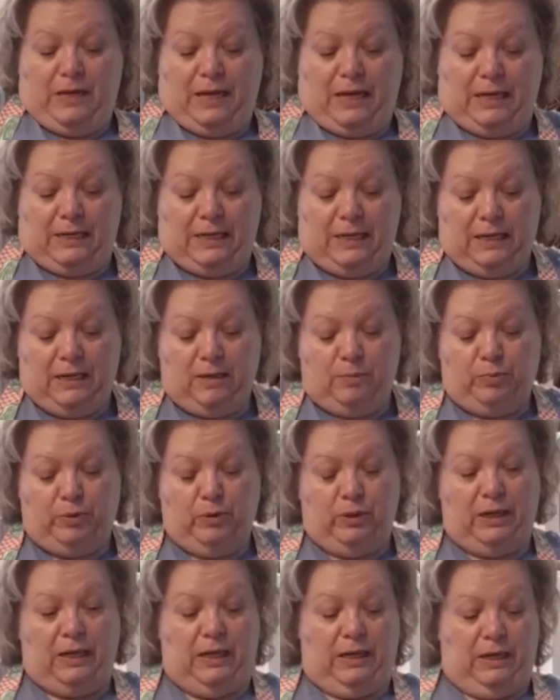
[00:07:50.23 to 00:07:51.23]
and he
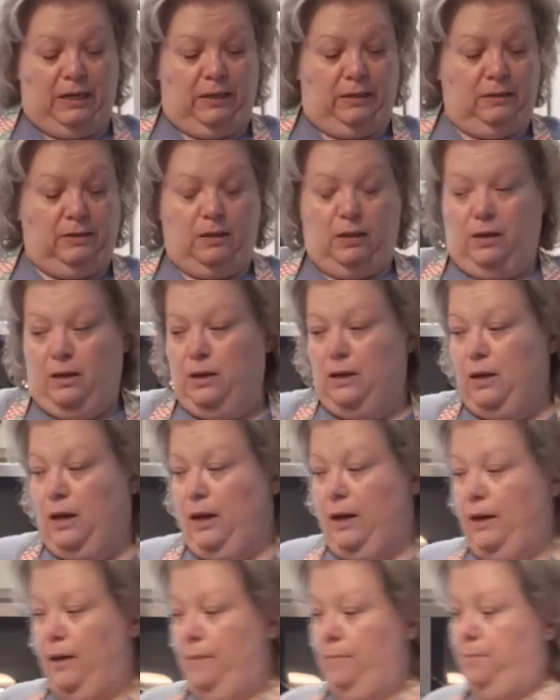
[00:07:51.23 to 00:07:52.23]
put in
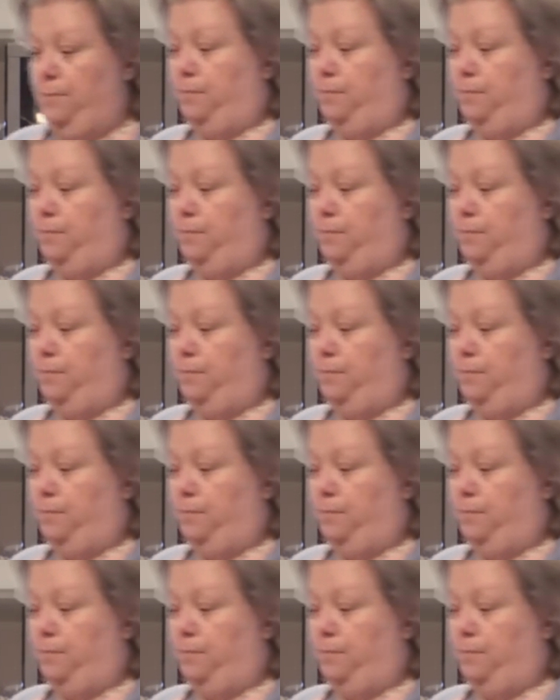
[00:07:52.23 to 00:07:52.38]
a